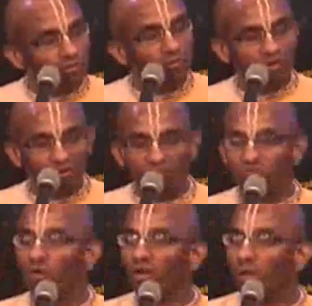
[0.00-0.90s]
to live
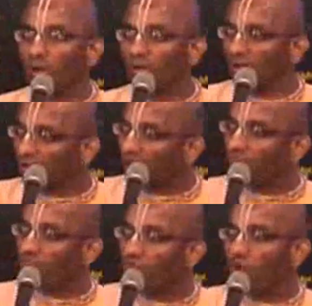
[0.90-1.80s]
forever
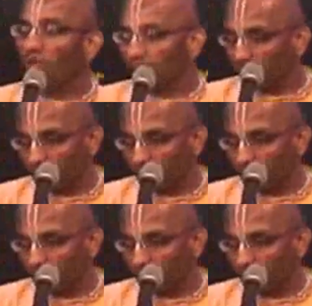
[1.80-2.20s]
come from?